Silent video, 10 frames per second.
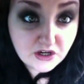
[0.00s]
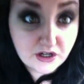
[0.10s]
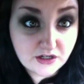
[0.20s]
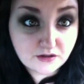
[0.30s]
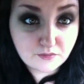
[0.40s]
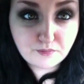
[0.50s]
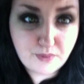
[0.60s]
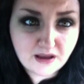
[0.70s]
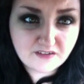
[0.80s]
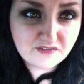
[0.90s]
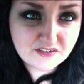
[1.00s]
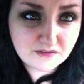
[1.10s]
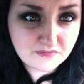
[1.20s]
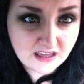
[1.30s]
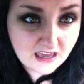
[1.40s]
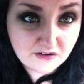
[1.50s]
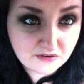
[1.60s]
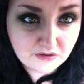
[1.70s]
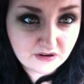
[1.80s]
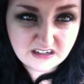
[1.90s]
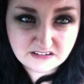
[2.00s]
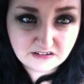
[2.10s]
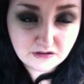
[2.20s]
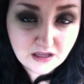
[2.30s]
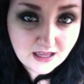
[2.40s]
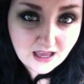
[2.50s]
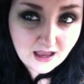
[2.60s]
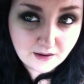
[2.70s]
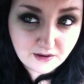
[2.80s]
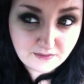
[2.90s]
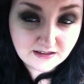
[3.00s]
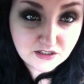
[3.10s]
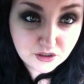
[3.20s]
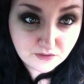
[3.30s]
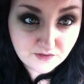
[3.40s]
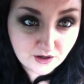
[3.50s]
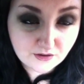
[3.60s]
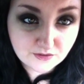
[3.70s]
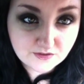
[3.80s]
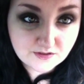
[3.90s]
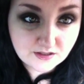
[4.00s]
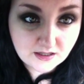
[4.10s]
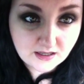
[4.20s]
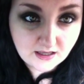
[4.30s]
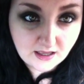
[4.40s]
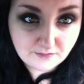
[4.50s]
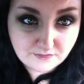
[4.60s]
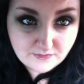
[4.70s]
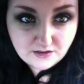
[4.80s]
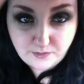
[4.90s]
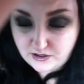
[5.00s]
good, but for something, I don't know. I made 2 of those, and they're